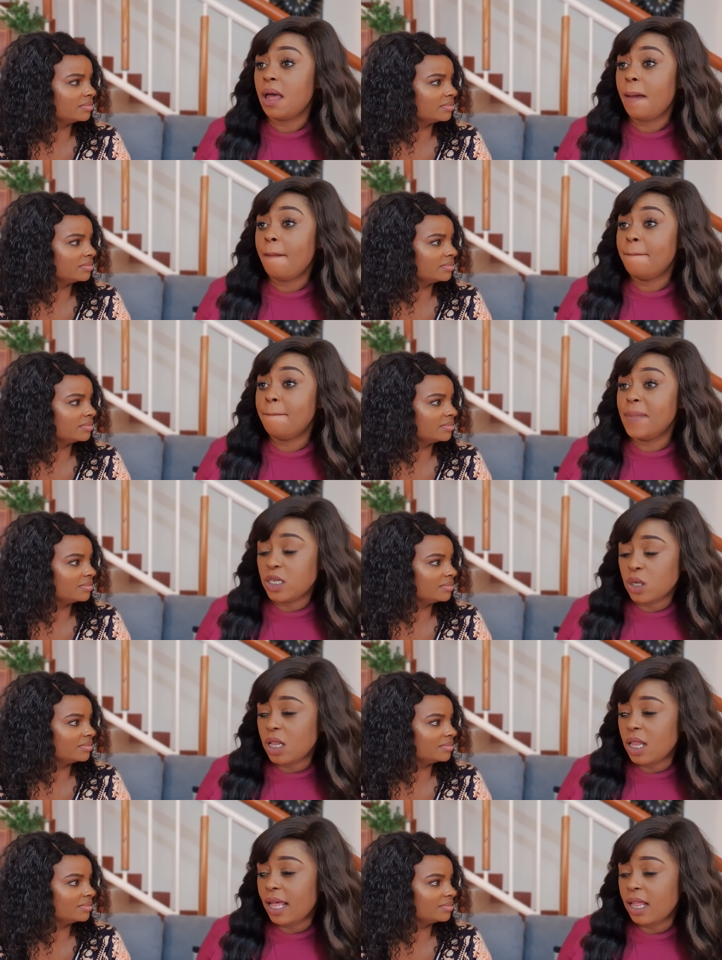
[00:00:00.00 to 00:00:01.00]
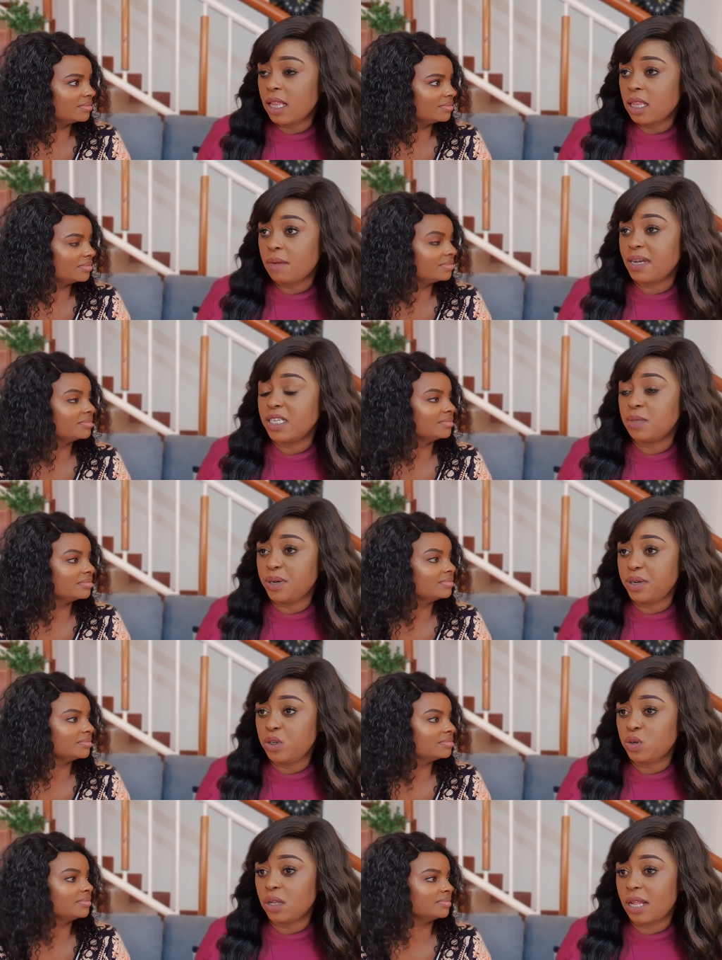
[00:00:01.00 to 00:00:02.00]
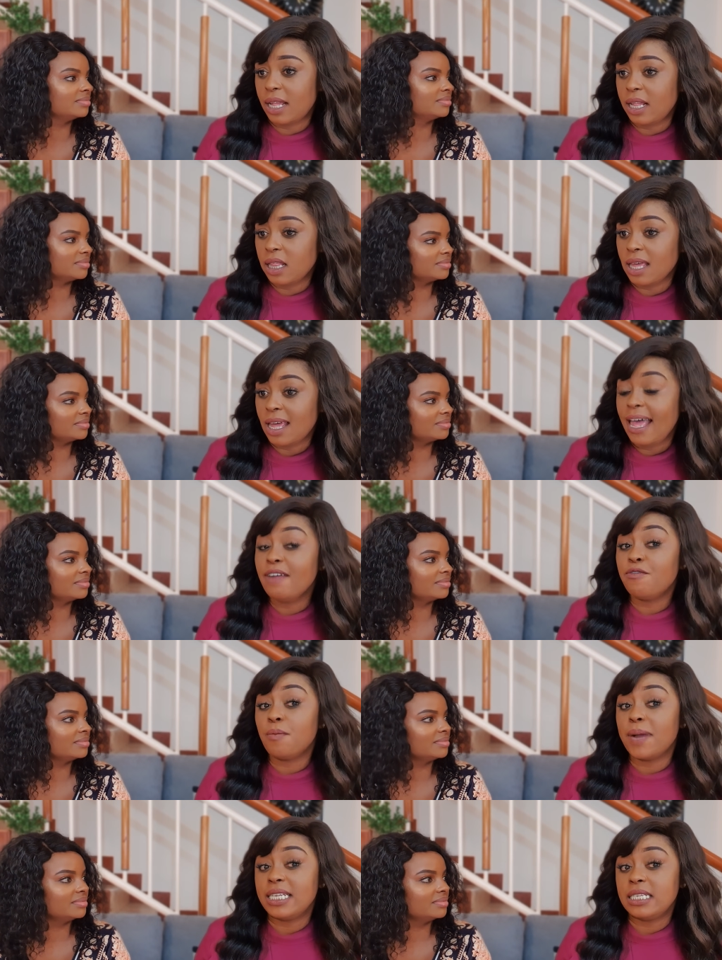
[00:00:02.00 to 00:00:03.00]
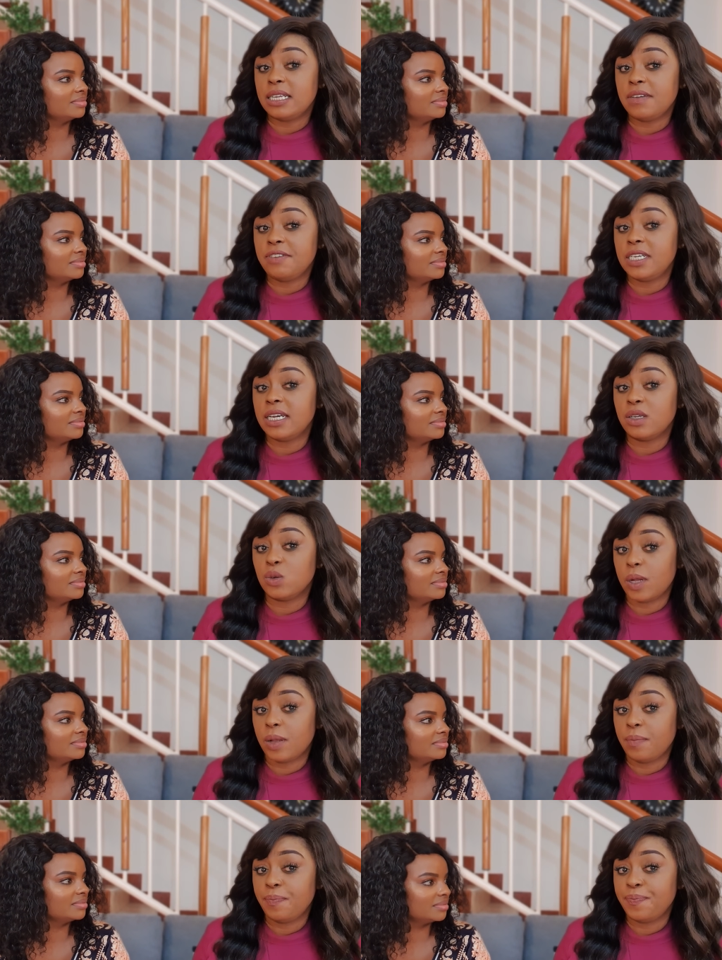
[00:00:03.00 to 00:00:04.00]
Speaker 1: mental health and my spiritual health and for my safety as well.